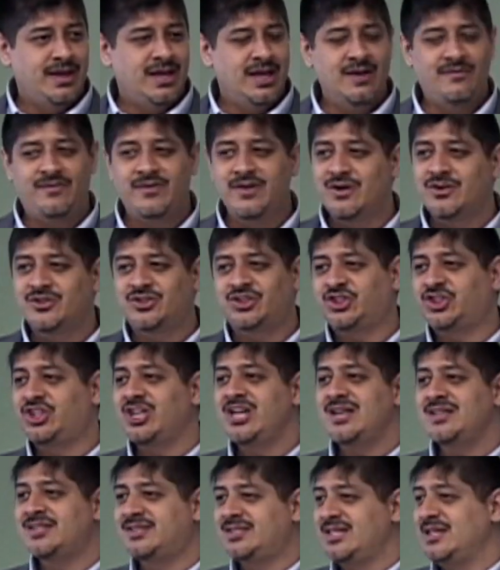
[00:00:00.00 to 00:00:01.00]
If you're
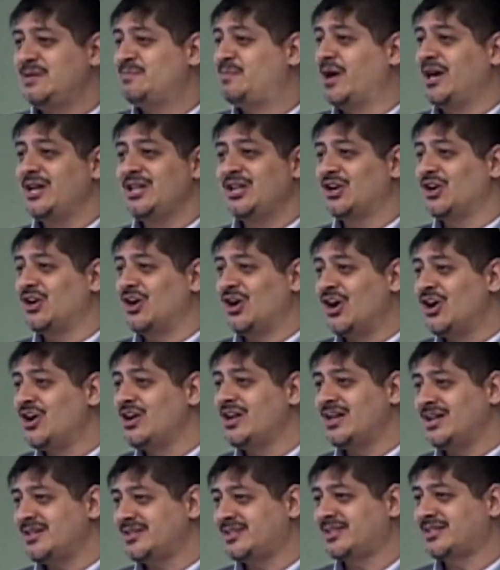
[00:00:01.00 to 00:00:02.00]
cheesy but you're
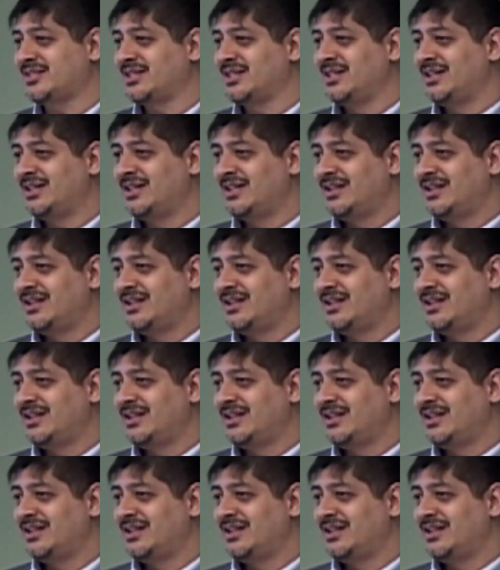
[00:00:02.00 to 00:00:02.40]
earnest,